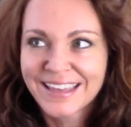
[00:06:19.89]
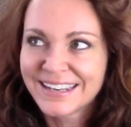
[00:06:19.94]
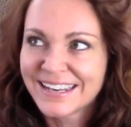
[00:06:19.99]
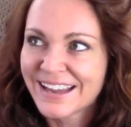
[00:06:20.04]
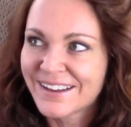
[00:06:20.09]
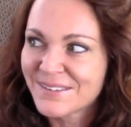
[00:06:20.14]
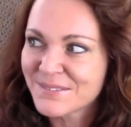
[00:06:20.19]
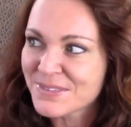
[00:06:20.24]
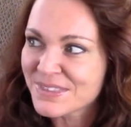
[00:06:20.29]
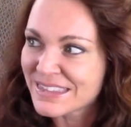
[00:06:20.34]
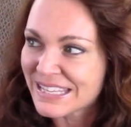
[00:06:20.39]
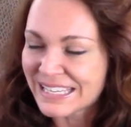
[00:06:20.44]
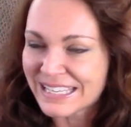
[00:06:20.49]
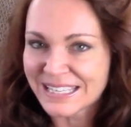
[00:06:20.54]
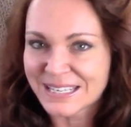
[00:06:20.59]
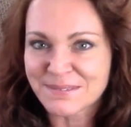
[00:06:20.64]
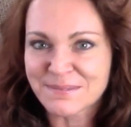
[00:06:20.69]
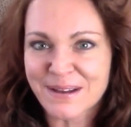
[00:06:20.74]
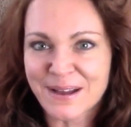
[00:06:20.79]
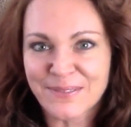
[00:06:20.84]
Now I'm
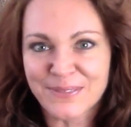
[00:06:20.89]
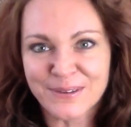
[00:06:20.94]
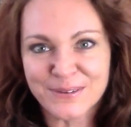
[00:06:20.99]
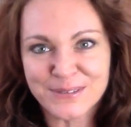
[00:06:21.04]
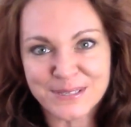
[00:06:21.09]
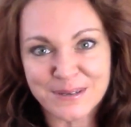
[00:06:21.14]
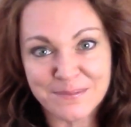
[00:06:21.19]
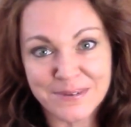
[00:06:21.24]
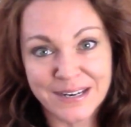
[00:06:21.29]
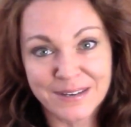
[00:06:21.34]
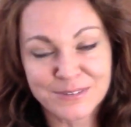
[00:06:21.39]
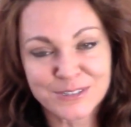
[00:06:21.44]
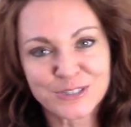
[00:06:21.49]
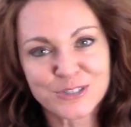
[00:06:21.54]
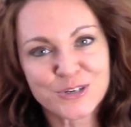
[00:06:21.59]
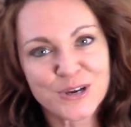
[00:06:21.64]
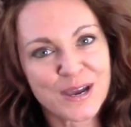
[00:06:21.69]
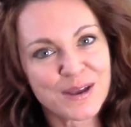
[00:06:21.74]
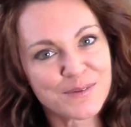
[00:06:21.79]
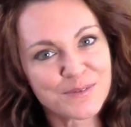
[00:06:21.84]
thinking about those. I'm going to have to
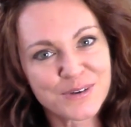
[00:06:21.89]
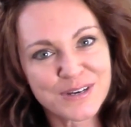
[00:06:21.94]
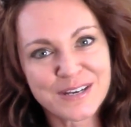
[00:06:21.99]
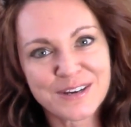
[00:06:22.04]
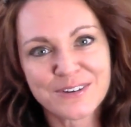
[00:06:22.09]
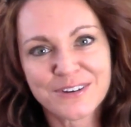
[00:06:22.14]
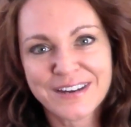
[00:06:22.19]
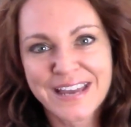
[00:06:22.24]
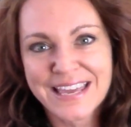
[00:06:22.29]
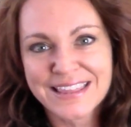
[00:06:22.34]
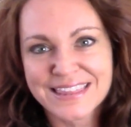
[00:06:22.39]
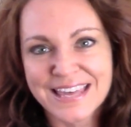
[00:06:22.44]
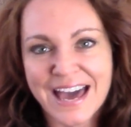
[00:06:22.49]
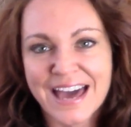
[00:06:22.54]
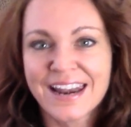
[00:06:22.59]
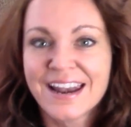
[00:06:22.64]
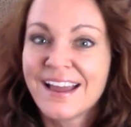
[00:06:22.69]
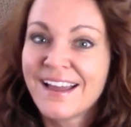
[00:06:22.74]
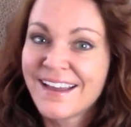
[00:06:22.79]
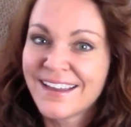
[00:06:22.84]
try and recreate
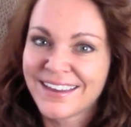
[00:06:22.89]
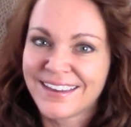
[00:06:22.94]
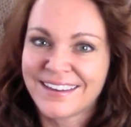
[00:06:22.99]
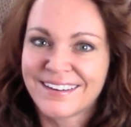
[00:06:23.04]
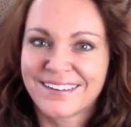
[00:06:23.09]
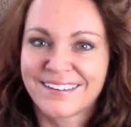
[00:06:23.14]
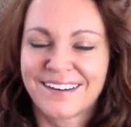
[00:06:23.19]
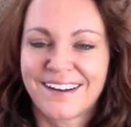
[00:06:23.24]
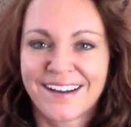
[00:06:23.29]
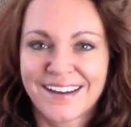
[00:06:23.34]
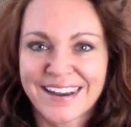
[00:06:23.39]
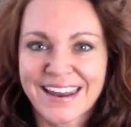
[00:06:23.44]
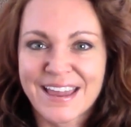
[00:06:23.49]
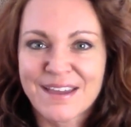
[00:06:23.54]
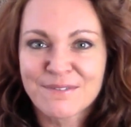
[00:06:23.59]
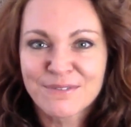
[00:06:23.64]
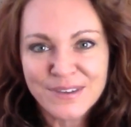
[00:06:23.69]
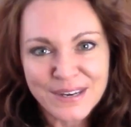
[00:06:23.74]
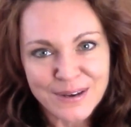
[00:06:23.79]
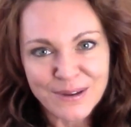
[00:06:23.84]
that here on
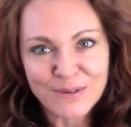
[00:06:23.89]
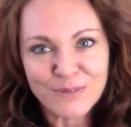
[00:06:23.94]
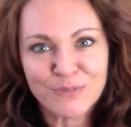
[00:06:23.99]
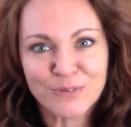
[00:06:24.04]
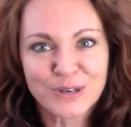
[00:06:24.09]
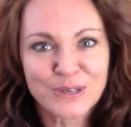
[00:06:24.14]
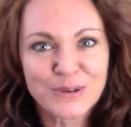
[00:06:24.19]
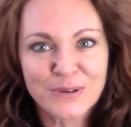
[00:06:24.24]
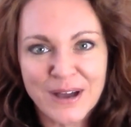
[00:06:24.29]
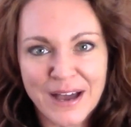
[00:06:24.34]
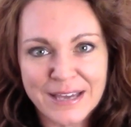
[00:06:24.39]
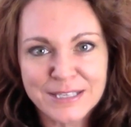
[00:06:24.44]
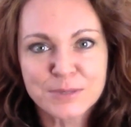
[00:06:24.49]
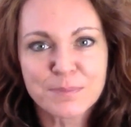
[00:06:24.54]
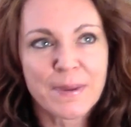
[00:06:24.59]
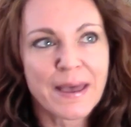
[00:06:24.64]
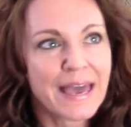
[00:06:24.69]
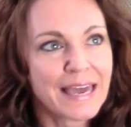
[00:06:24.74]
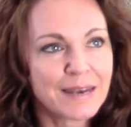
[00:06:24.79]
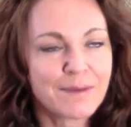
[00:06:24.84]
a video for you guys.
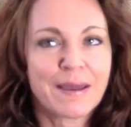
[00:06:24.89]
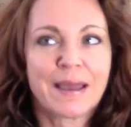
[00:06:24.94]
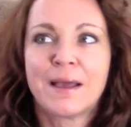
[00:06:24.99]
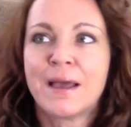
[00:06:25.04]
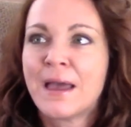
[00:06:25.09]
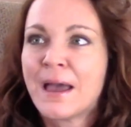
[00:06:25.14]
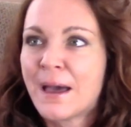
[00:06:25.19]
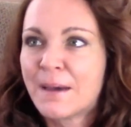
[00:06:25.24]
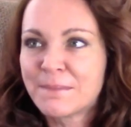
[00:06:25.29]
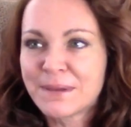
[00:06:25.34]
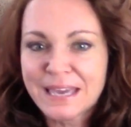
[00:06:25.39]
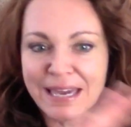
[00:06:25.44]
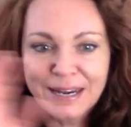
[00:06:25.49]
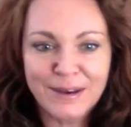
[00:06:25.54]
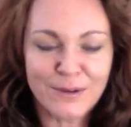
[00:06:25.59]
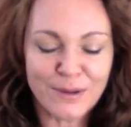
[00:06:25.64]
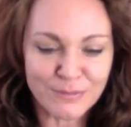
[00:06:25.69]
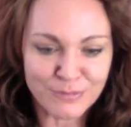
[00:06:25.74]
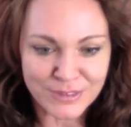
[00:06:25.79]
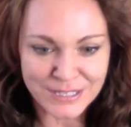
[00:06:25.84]
But anyway, I'm
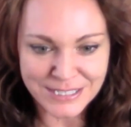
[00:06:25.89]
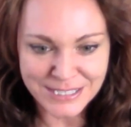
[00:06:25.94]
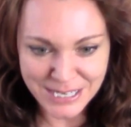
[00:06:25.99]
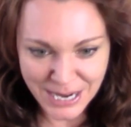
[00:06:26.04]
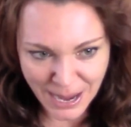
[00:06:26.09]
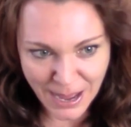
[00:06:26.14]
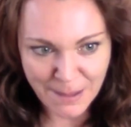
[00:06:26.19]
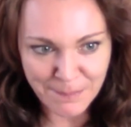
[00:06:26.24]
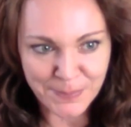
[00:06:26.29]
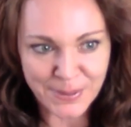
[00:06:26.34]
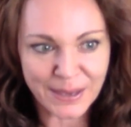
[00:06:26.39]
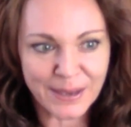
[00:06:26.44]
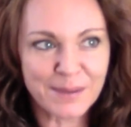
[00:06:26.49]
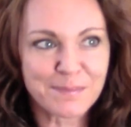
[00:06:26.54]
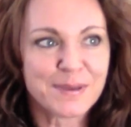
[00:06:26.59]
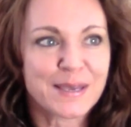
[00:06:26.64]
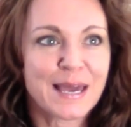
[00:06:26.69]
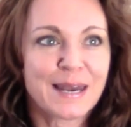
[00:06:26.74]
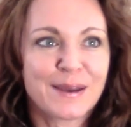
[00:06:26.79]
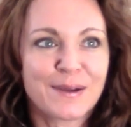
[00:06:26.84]
getting off the topic.
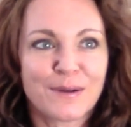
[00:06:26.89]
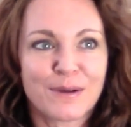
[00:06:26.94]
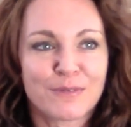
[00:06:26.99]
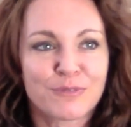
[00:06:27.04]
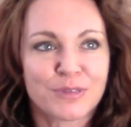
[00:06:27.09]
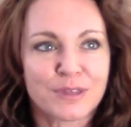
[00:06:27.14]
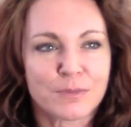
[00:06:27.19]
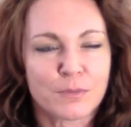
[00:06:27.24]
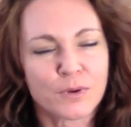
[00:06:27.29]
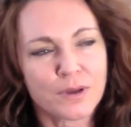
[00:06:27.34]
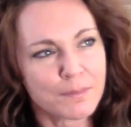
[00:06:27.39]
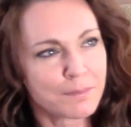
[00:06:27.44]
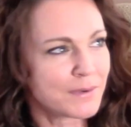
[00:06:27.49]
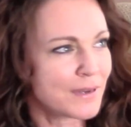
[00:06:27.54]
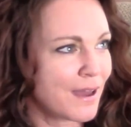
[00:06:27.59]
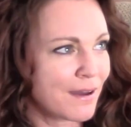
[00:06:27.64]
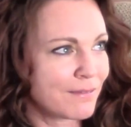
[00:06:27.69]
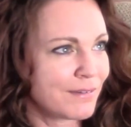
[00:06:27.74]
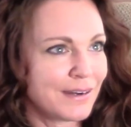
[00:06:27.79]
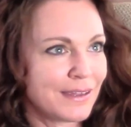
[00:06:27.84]
I'm getting off the, well,
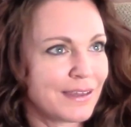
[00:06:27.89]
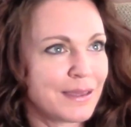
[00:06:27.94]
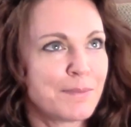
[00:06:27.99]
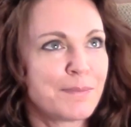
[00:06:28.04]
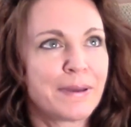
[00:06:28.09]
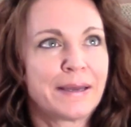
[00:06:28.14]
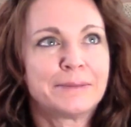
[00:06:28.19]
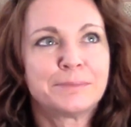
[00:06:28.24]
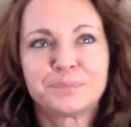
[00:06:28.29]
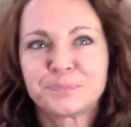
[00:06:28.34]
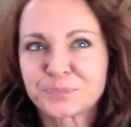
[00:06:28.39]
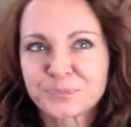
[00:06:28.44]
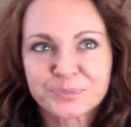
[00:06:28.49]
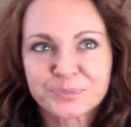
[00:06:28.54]
not really, but